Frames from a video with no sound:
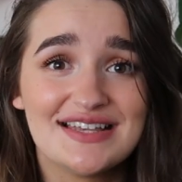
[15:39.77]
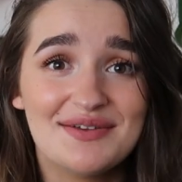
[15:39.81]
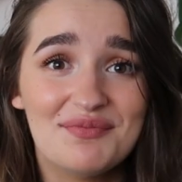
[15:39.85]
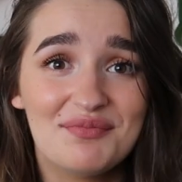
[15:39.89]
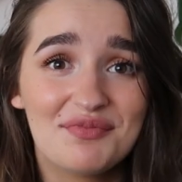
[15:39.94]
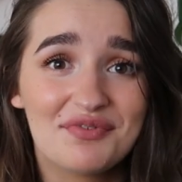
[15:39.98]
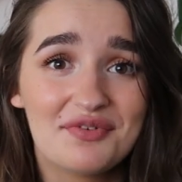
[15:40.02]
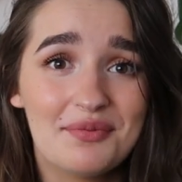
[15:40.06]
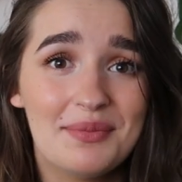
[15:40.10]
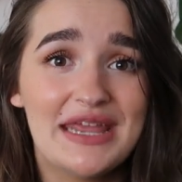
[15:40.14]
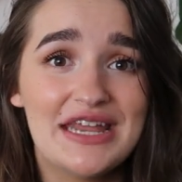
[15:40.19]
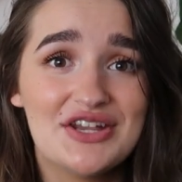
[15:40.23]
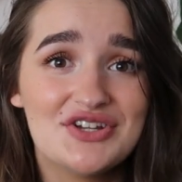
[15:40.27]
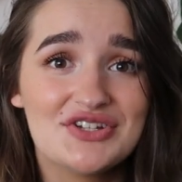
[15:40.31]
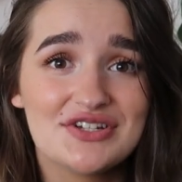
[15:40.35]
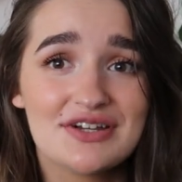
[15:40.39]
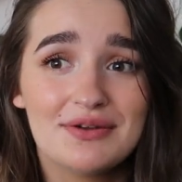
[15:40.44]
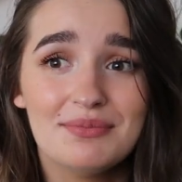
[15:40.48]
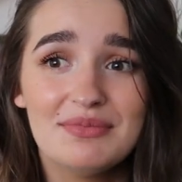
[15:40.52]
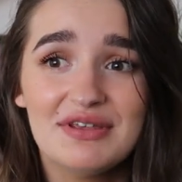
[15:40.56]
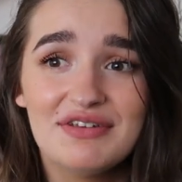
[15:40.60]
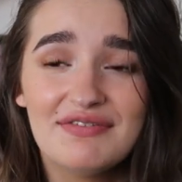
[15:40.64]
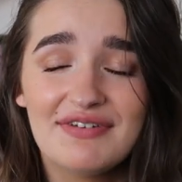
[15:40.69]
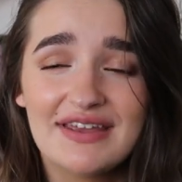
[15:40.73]
information
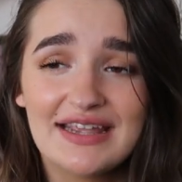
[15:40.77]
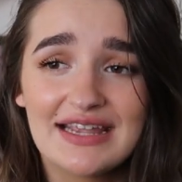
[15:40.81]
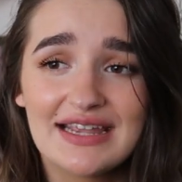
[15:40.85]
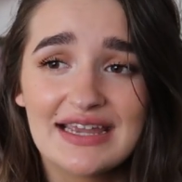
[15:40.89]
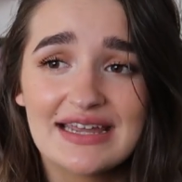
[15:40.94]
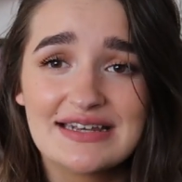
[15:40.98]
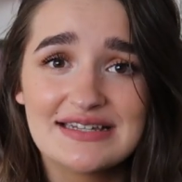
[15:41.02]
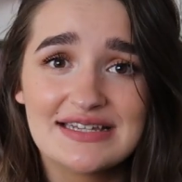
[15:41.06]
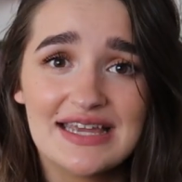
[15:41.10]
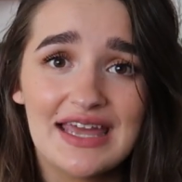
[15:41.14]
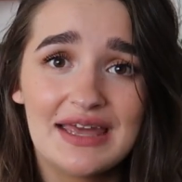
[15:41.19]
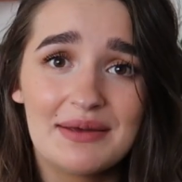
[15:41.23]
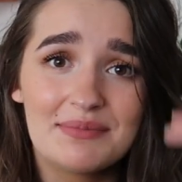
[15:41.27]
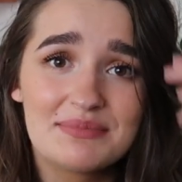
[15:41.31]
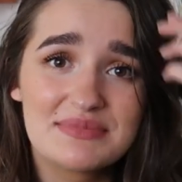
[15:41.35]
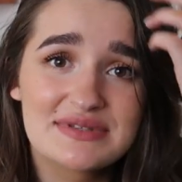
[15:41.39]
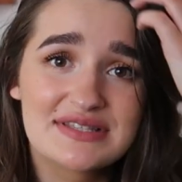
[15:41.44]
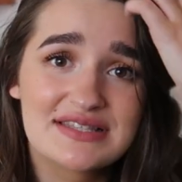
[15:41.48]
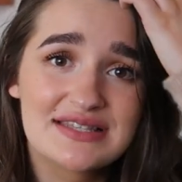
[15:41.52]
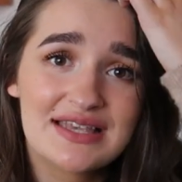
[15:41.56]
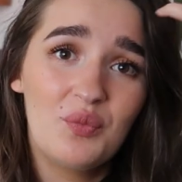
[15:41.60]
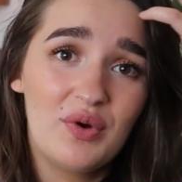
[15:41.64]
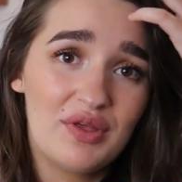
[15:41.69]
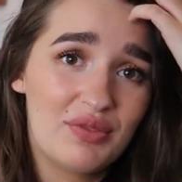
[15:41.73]
at my
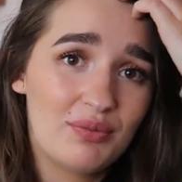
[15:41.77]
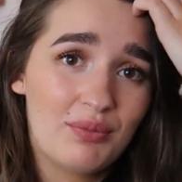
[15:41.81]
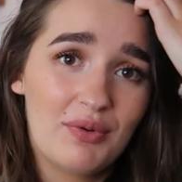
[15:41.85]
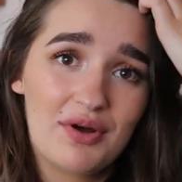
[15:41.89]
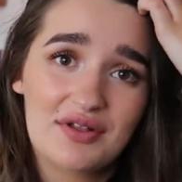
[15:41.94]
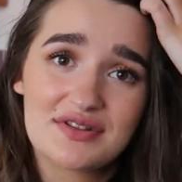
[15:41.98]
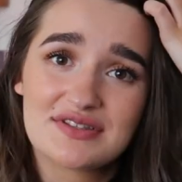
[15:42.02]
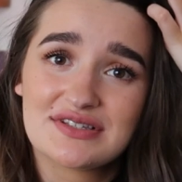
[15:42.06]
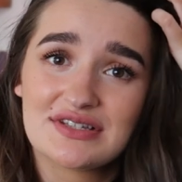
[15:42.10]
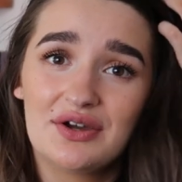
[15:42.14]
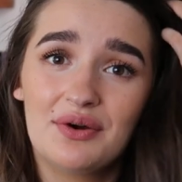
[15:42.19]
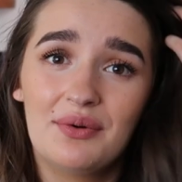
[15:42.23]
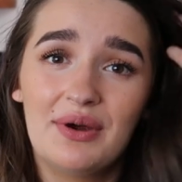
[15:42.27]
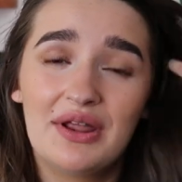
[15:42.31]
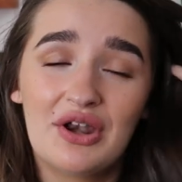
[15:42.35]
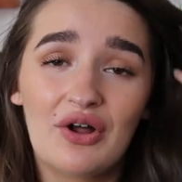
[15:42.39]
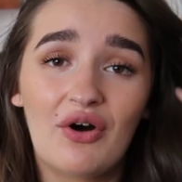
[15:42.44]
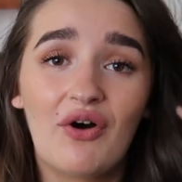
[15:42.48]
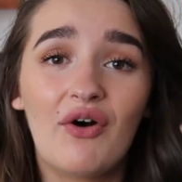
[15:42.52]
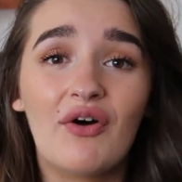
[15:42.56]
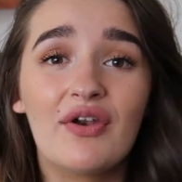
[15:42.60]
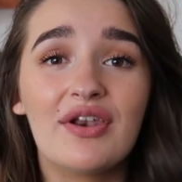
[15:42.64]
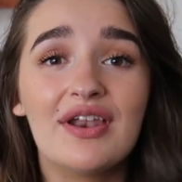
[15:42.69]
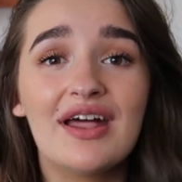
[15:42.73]
fingertips with what's going
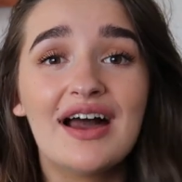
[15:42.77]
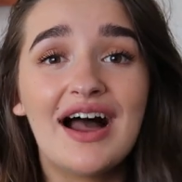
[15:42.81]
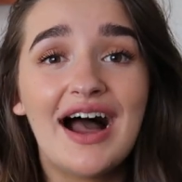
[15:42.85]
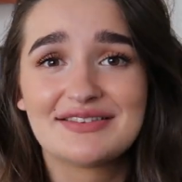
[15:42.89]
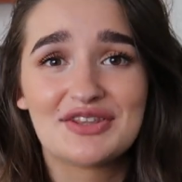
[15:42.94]
on,